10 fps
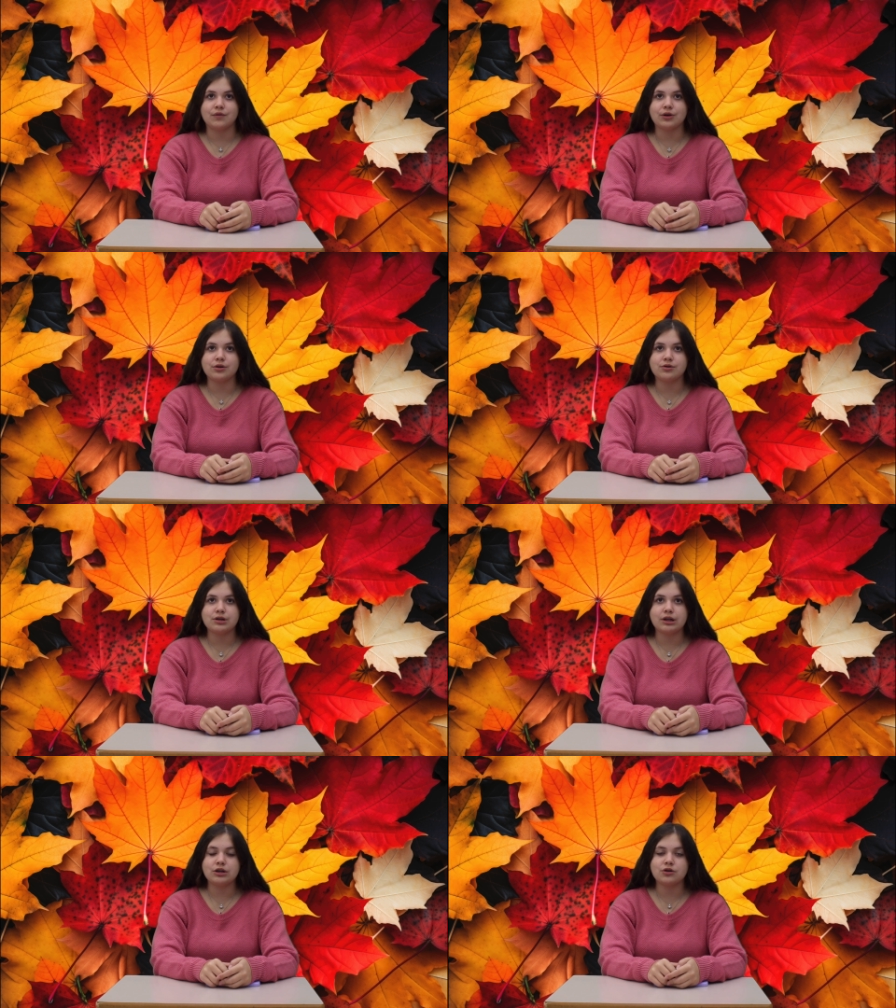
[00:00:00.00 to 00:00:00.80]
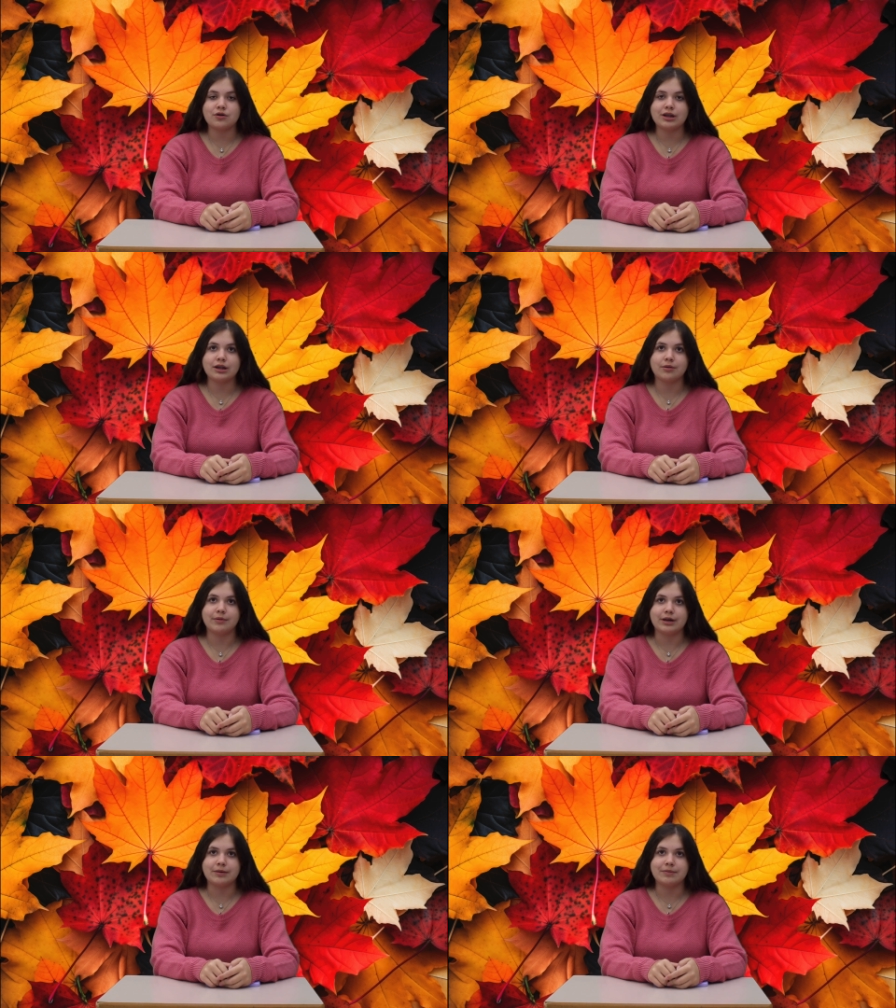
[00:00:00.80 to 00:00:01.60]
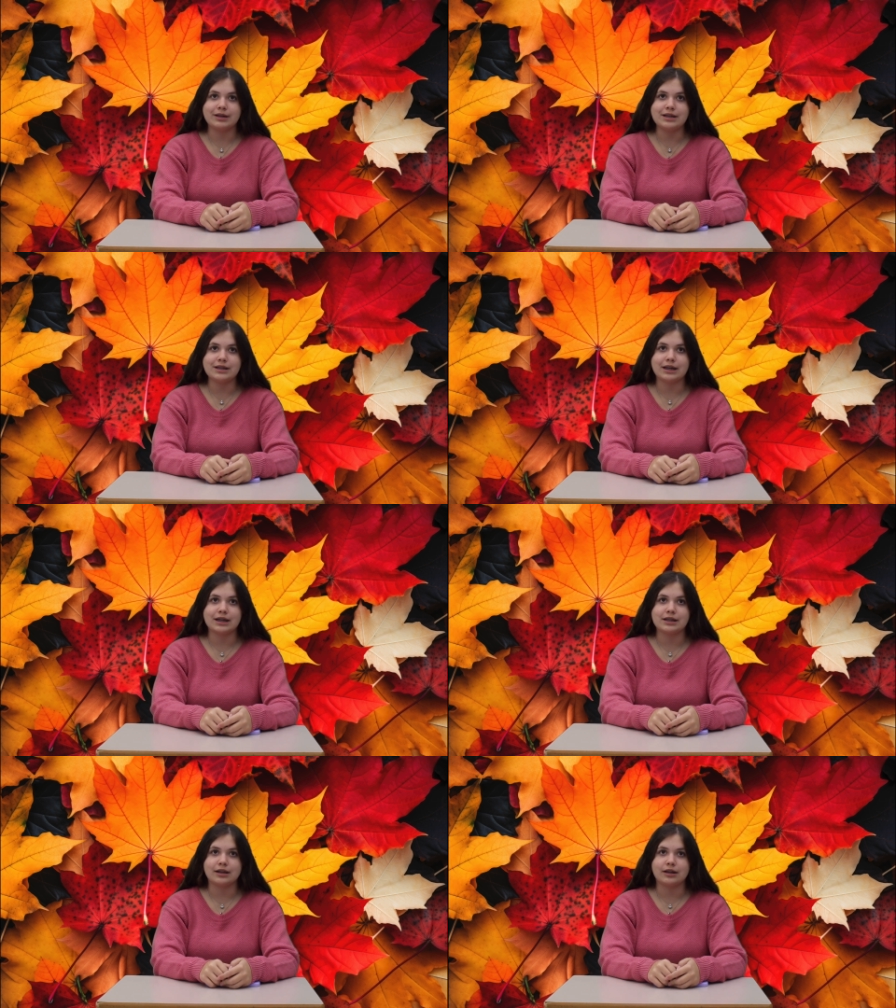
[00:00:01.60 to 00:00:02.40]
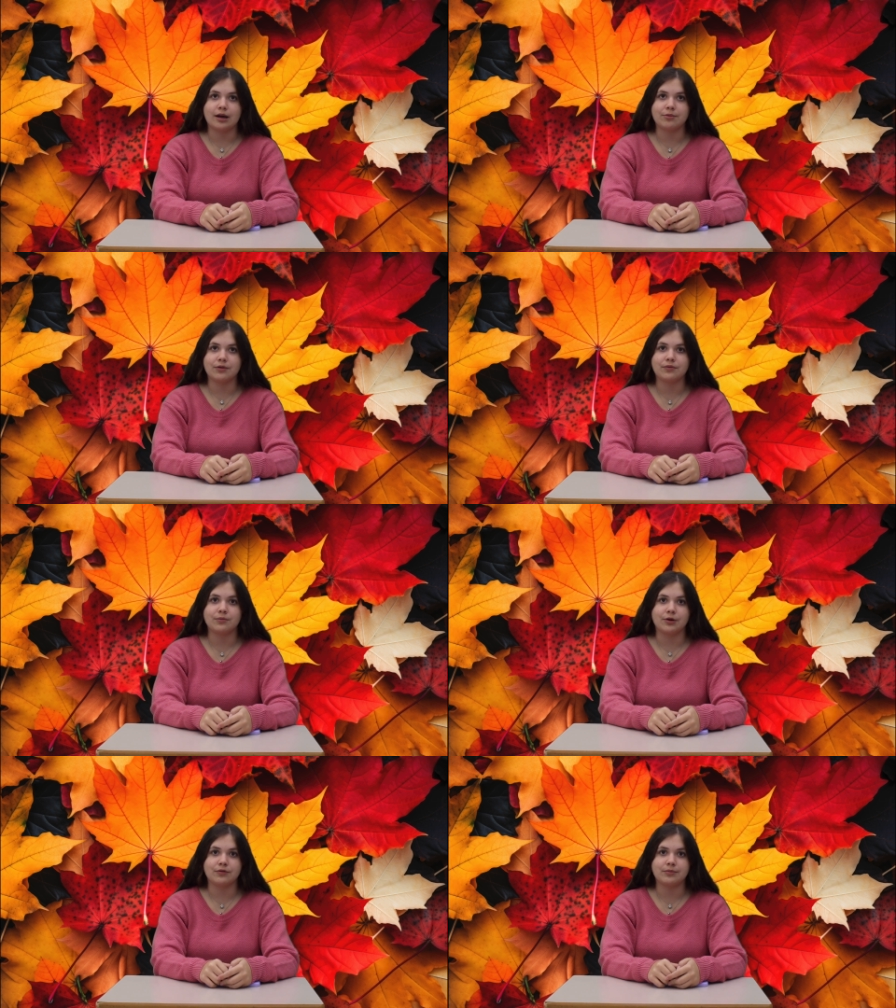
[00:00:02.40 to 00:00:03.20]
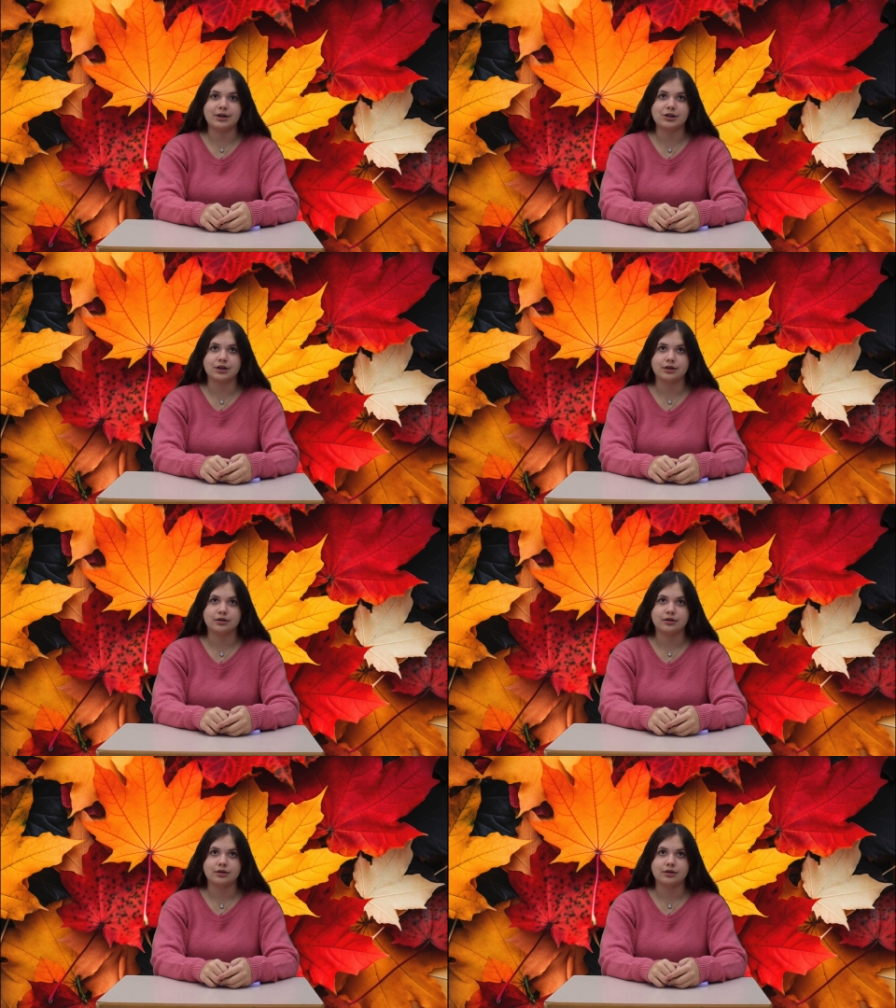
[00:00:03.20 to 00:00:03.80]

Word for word: If you're interested in joining the committee, please see us in the library for more information.